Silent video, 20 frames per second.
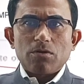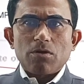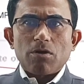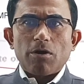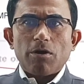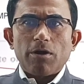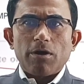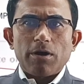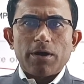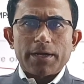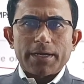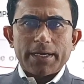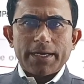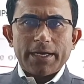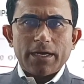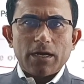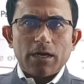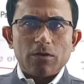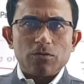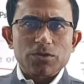or
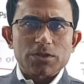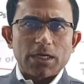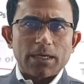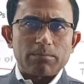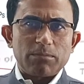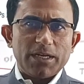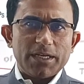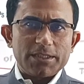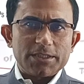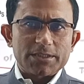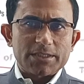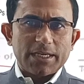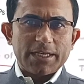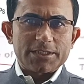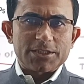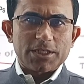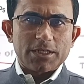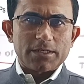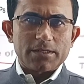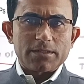a House of
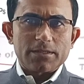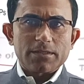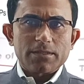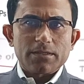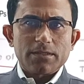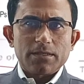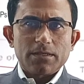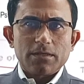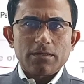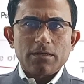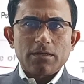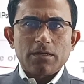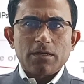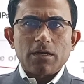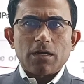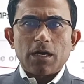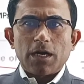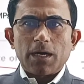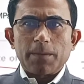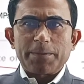Legislature
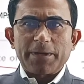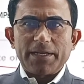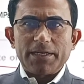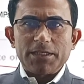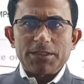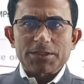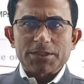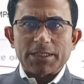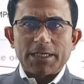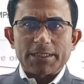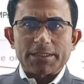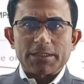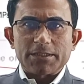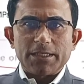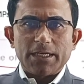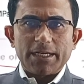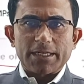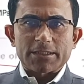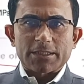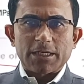of any state is
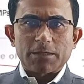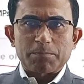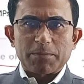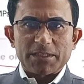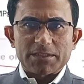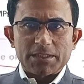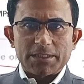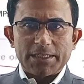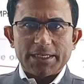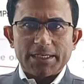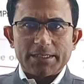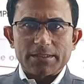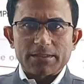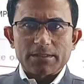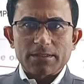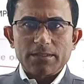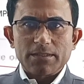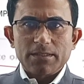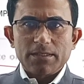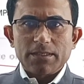elected
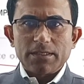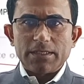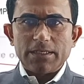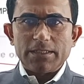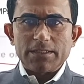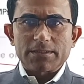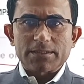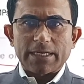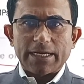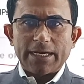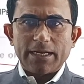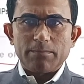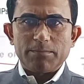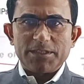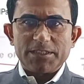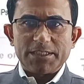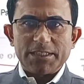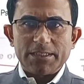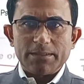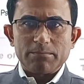President, he shall be
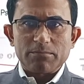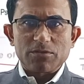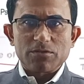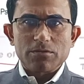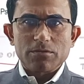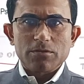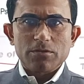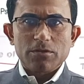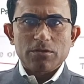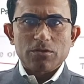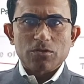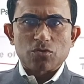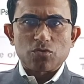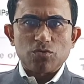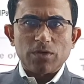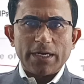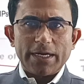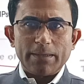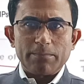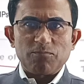deemed to
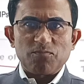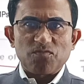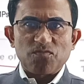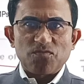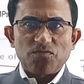have